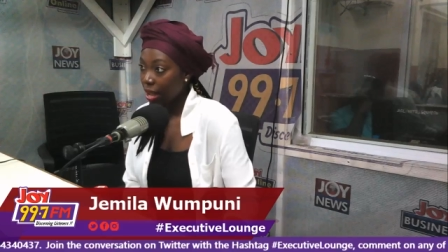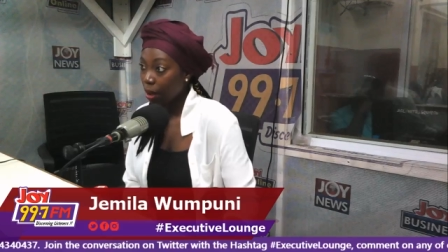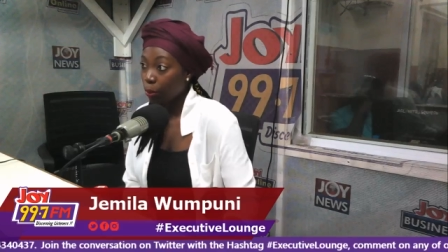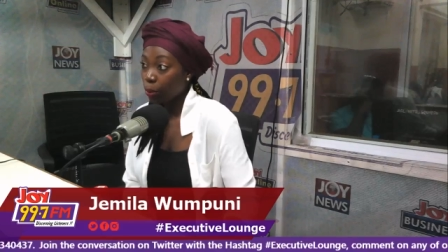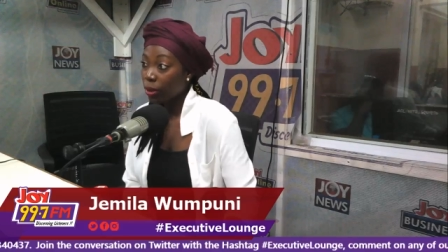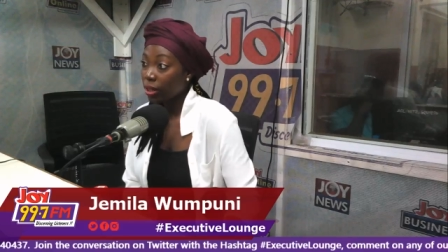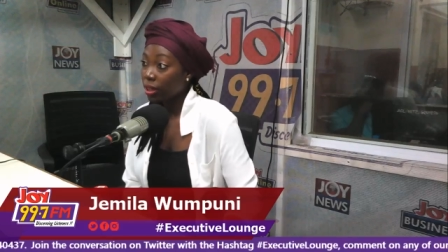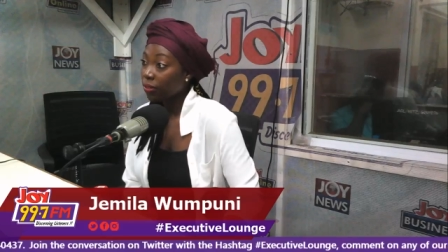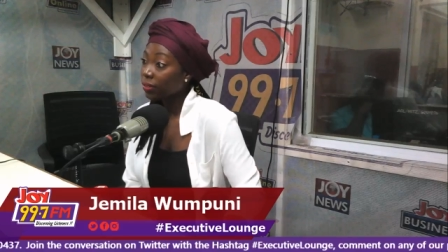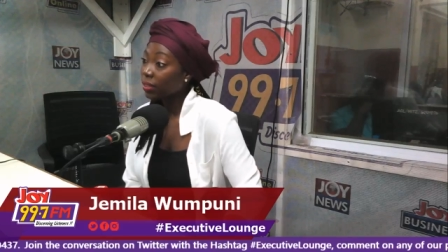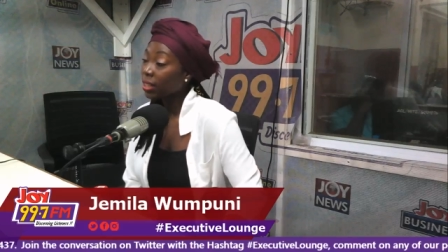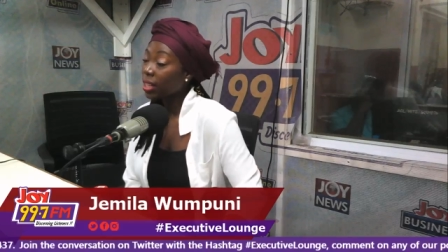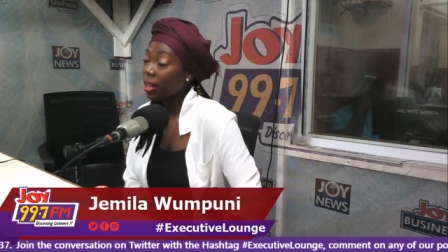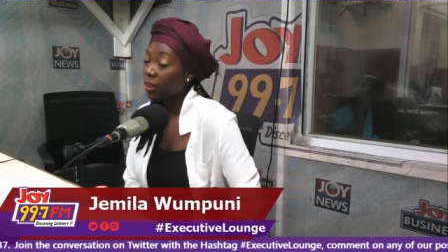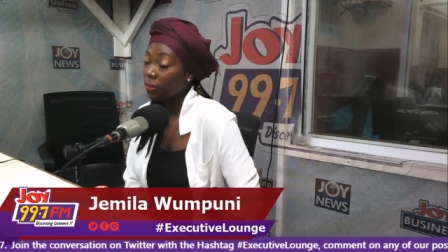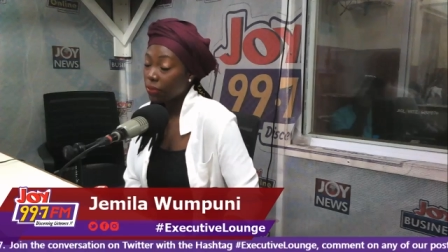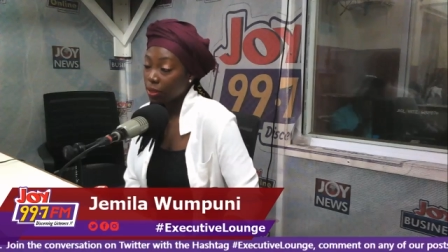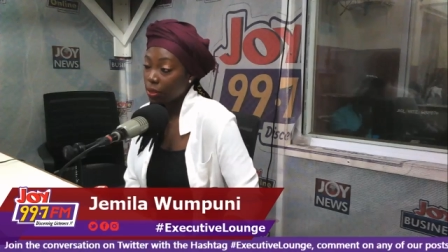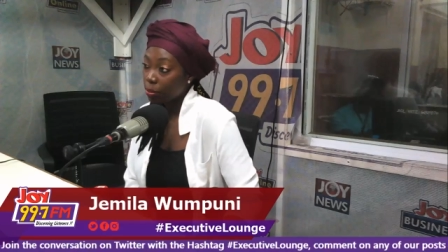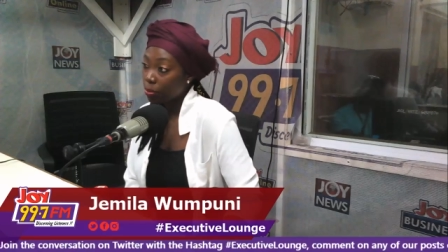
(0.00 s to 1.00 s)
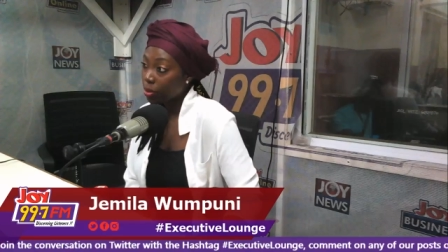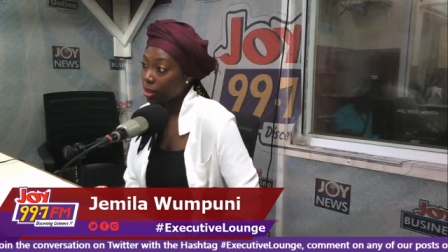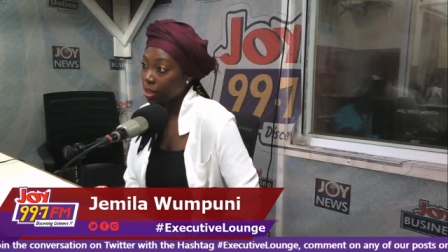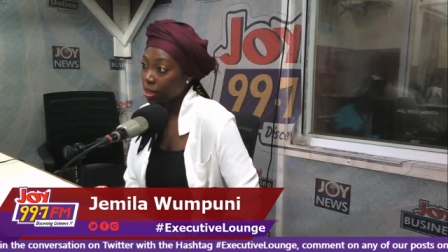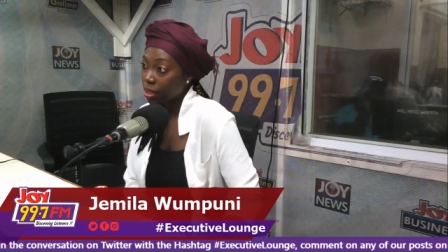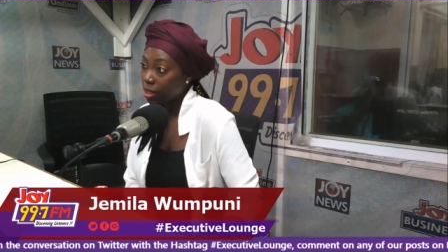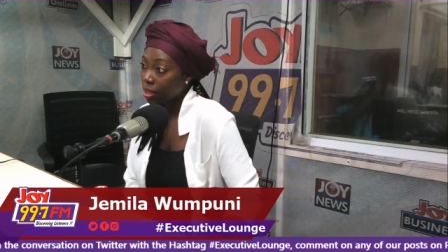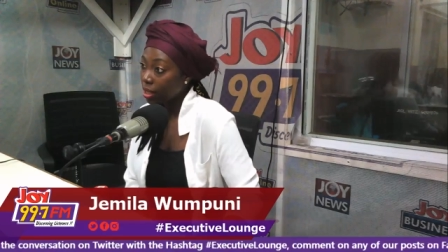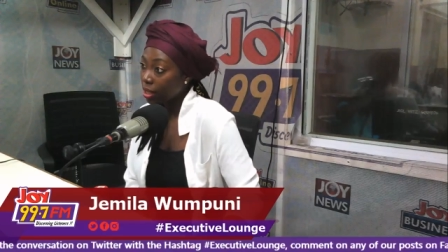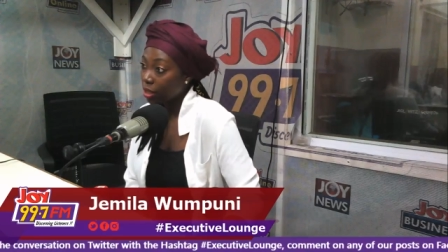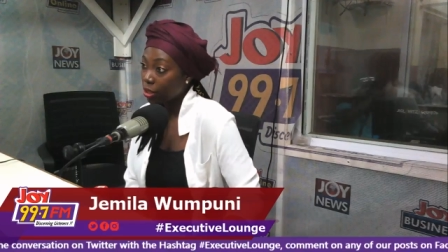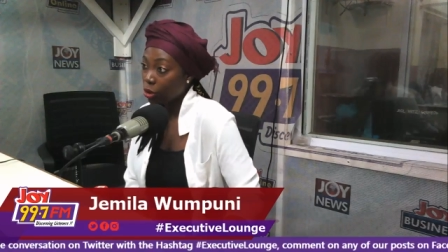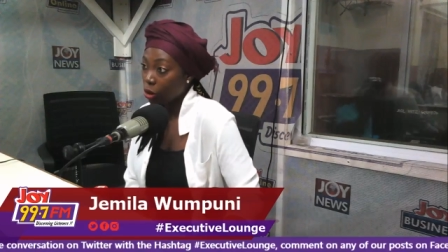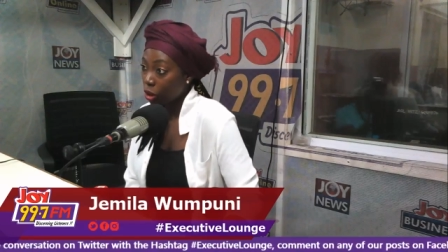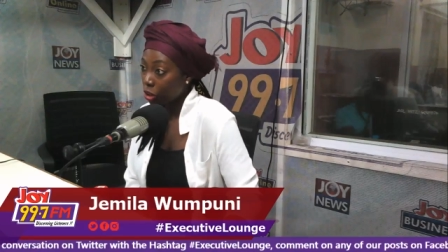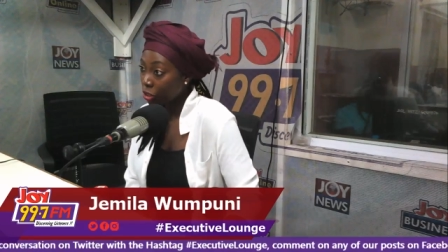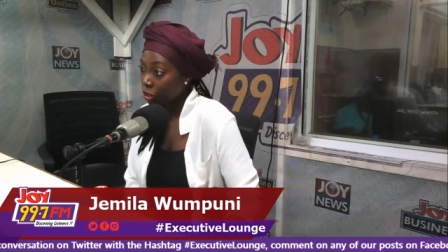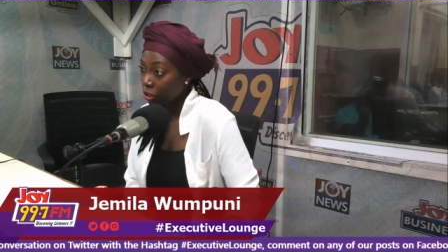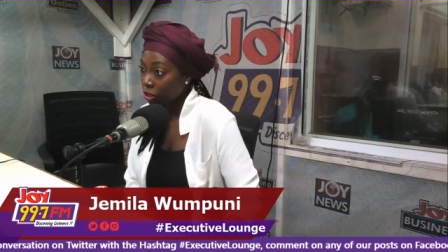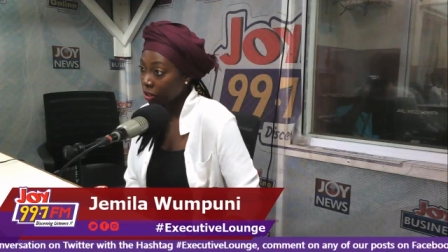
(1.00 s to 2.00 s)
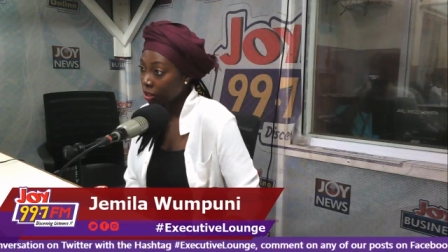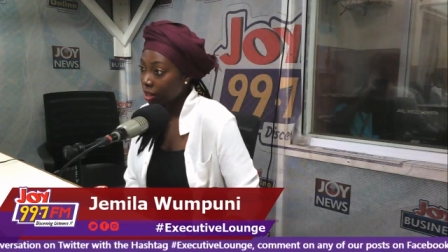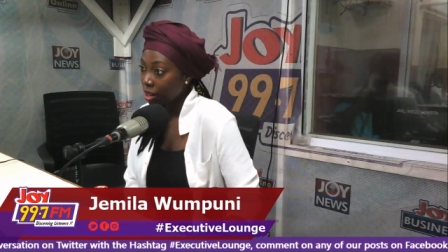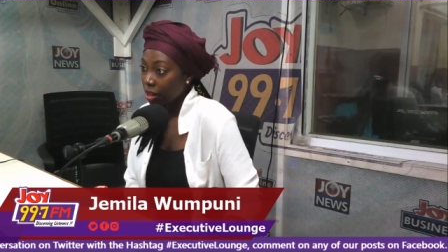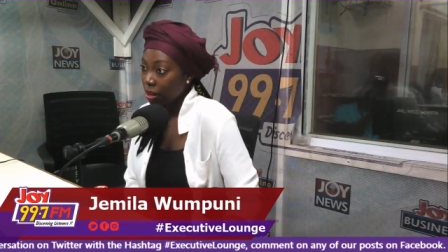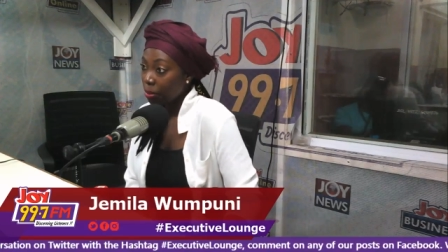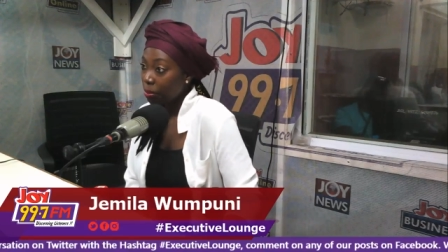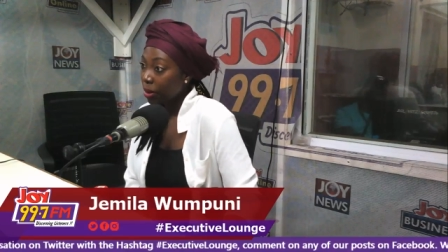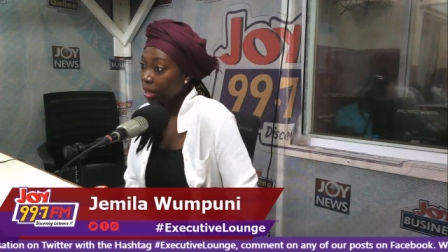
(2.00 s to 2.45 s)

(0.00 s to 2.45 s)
I would have loved to be a doctor, mm-hmm.